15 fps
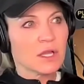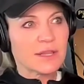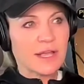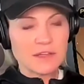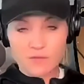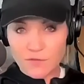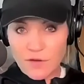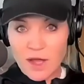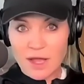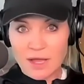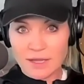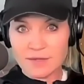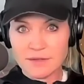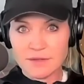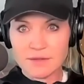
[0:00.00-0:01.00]
that's
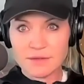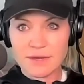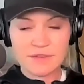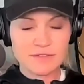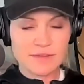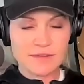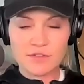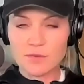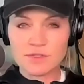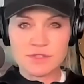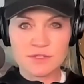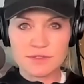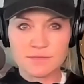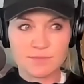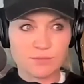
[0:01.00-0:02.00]
fine. That's
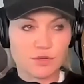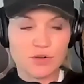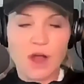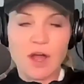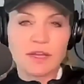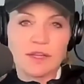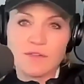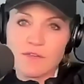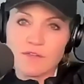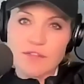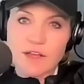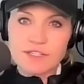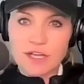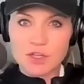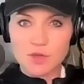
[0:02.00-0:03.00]
everyone's prerogative if
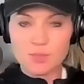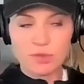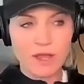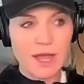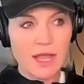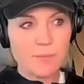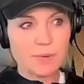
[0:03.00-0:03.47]
that's how you play.